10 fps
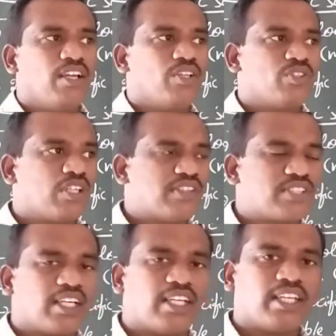instead of
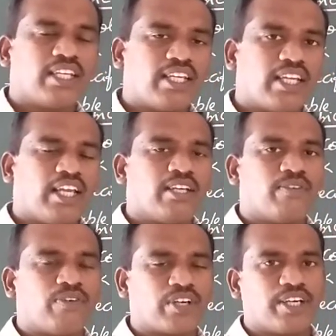studying and
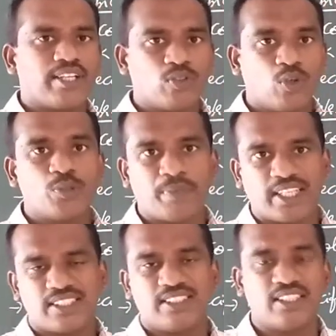forgetting those
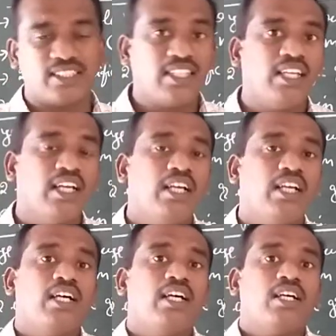passages. See,
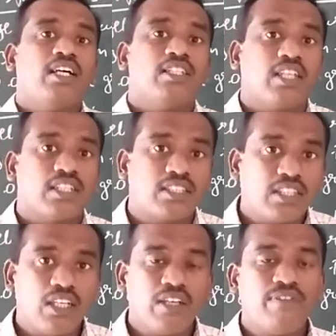the
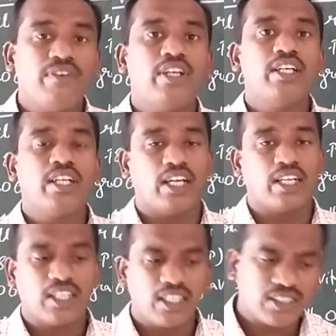sulfur
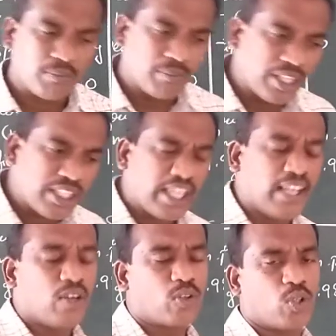occurs in many
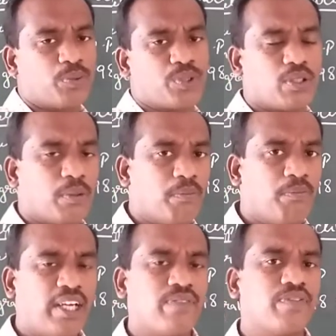allotropes,
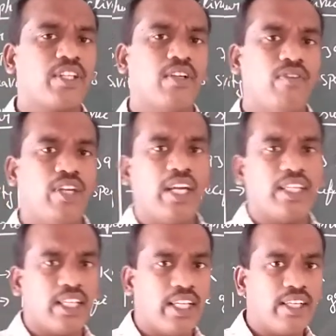but we are
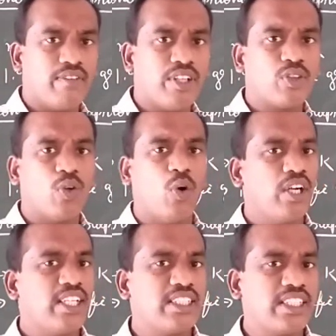dealing with
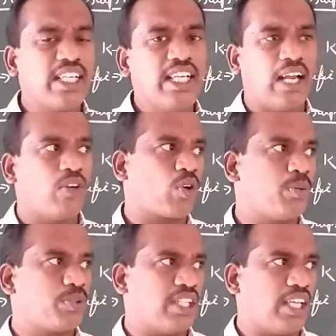only 3
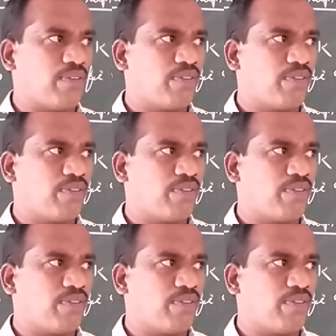allotropes here.